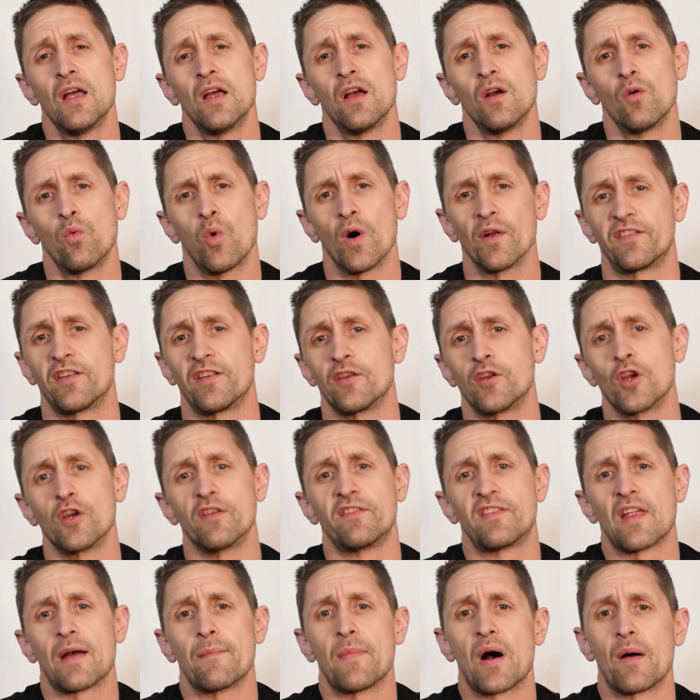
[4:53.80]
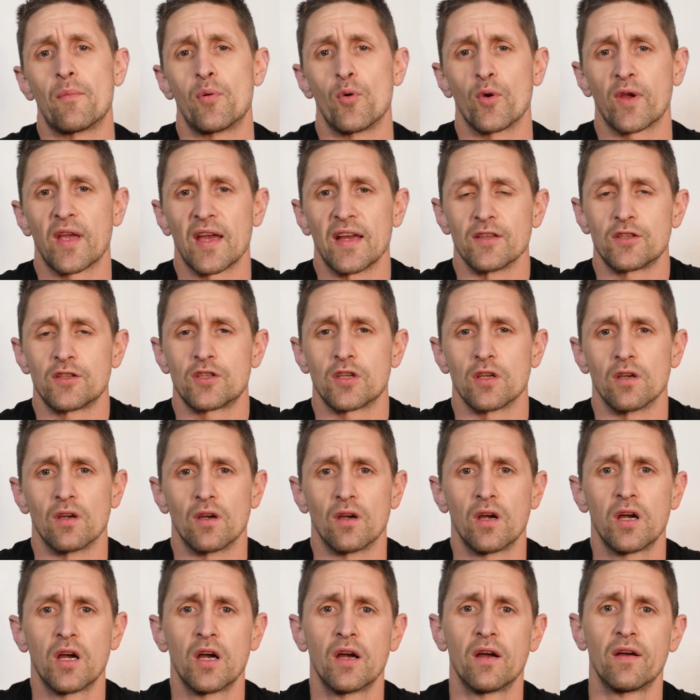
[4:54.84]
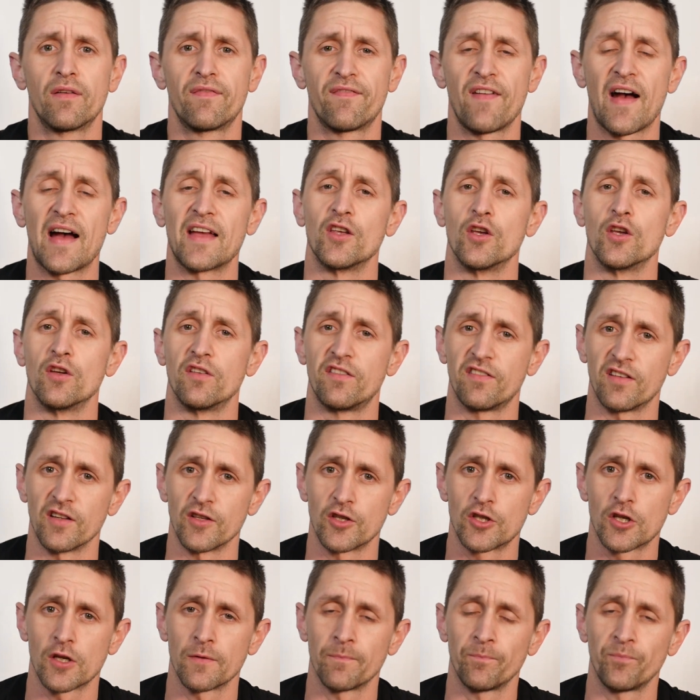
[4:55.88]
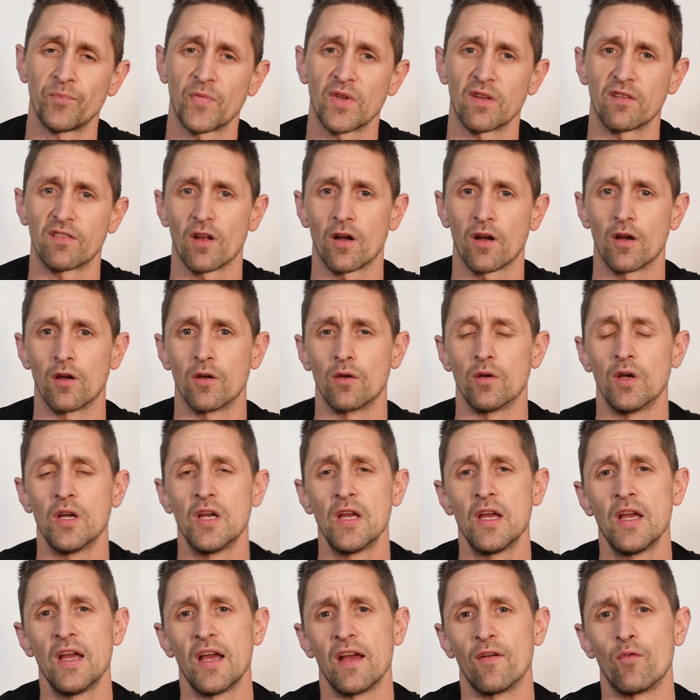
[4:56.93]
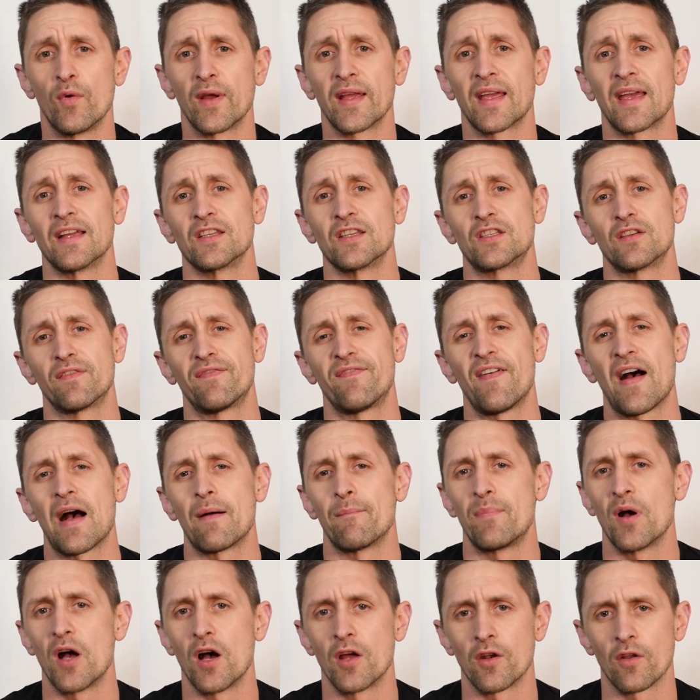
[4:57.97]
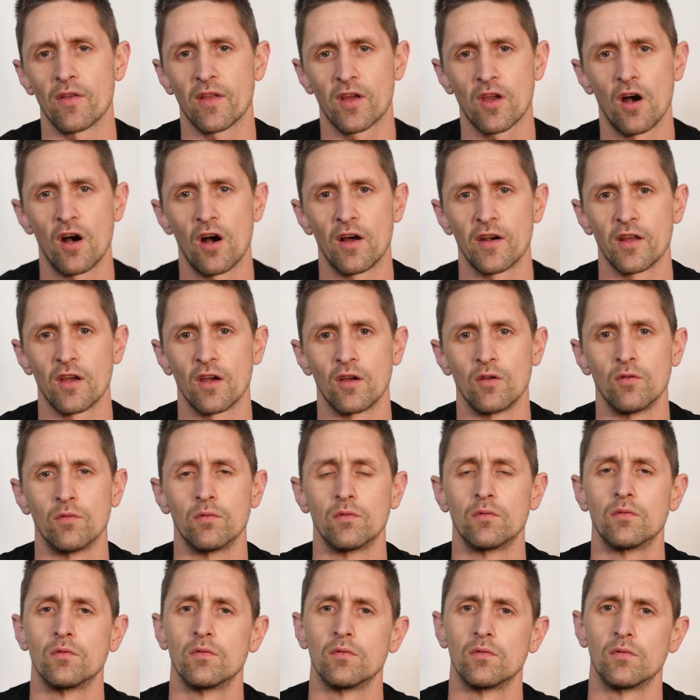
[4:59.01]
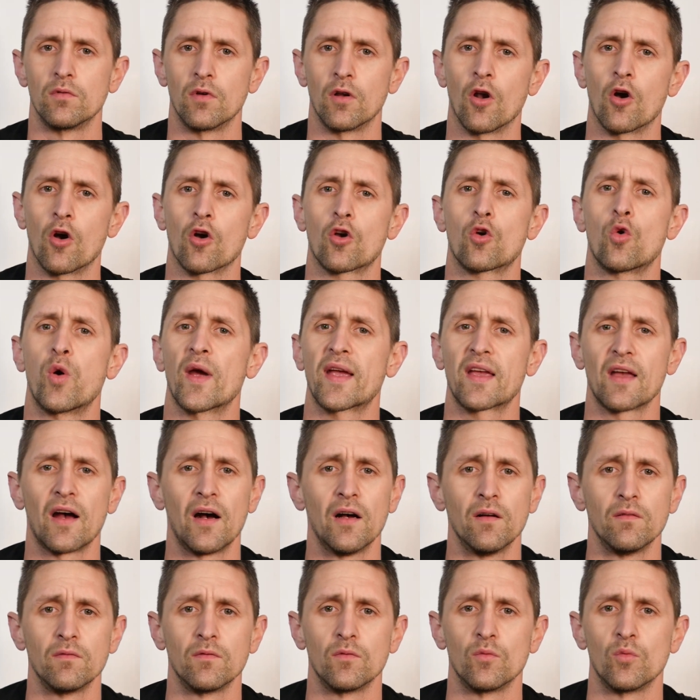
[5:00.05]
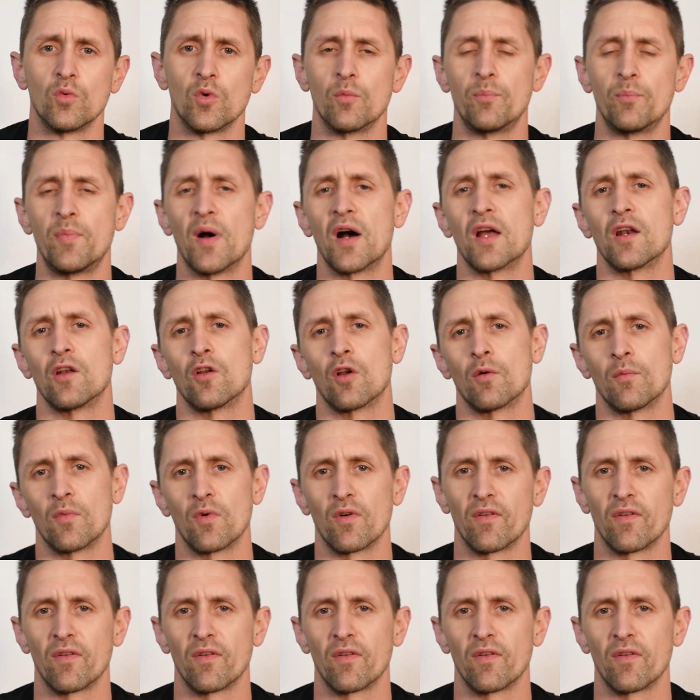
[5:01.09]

Once we've used them up, we get into fat usage. So if we can get into fat burn on the cardio a lot quicker, we'll burn a lot more